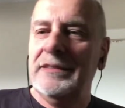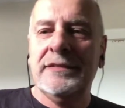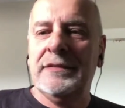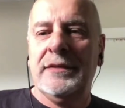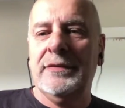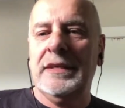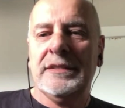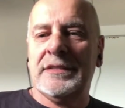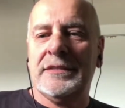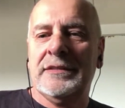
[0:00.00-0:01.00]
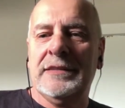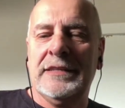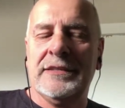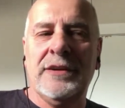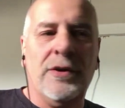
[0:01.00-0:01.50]
So
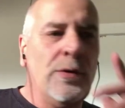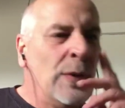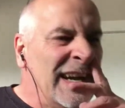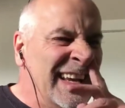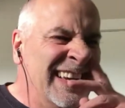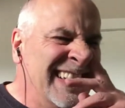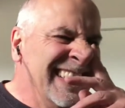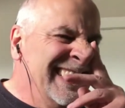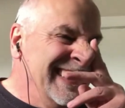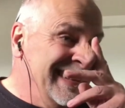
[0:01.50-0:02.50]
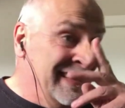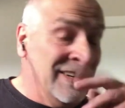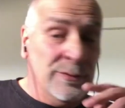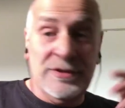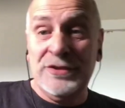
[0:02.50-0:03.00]
that's not a way. And I
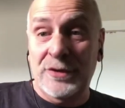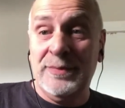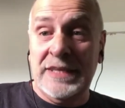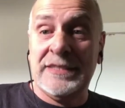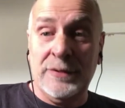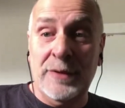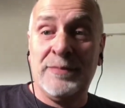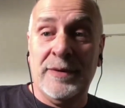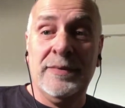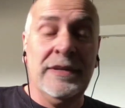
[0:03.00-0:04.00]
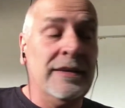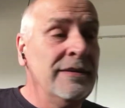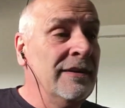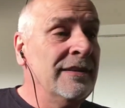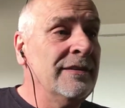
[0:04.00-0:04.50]
would assume that's how he probably
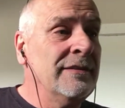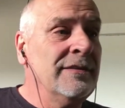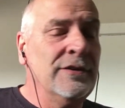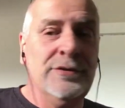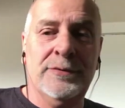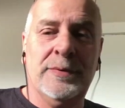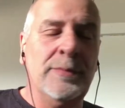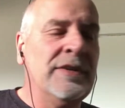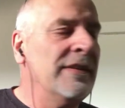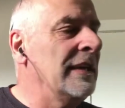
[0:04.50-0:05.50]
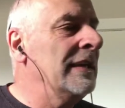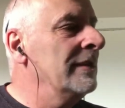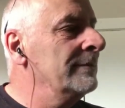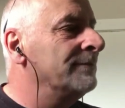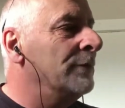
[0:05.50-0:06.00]
learned, probably
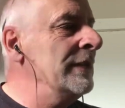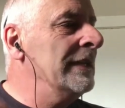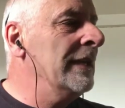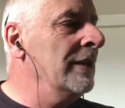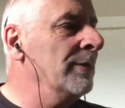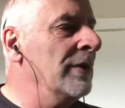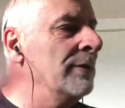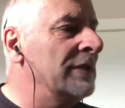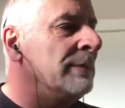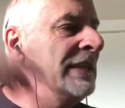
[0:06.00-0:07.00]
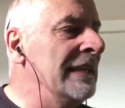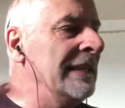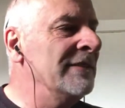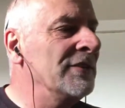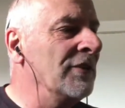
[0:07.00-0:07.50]
thinking, one day I'm going to be an
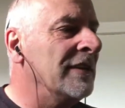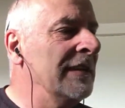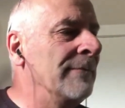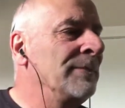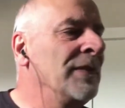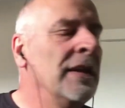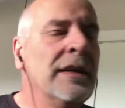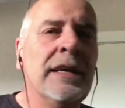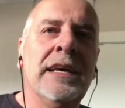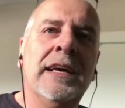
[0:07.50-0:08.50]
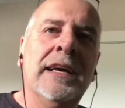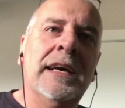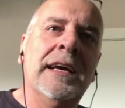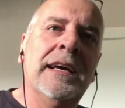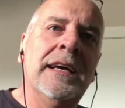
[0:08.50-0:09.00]
instructor.
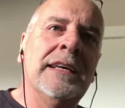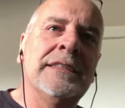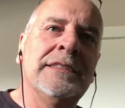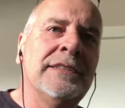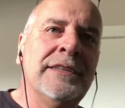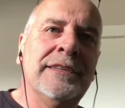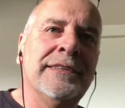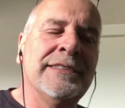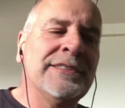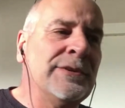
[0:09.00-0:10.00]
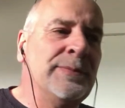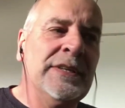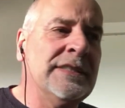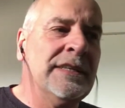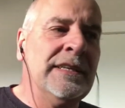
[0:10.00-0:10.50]
And so
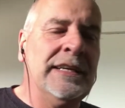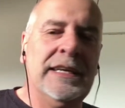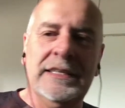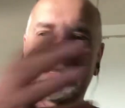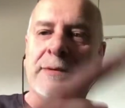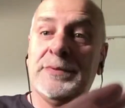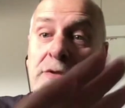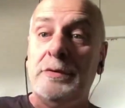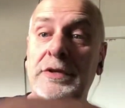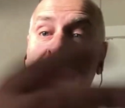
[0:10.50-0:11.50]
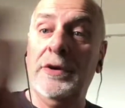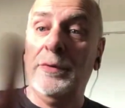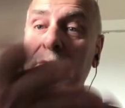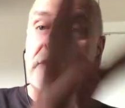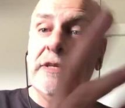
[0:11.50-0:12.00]
basically he has absolutely
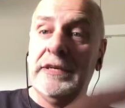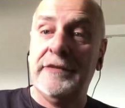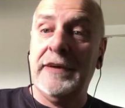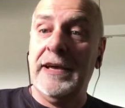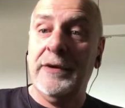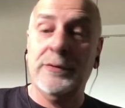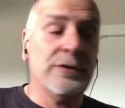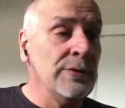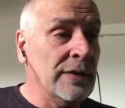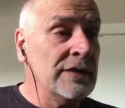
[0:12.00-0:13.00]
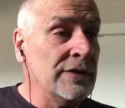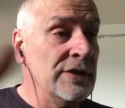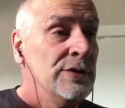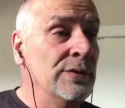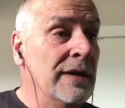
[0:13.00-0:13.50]
no idea of how to actually
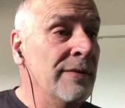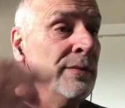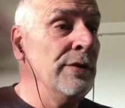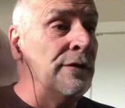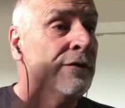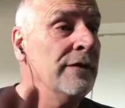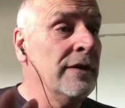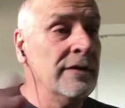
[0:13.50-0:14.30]
do that move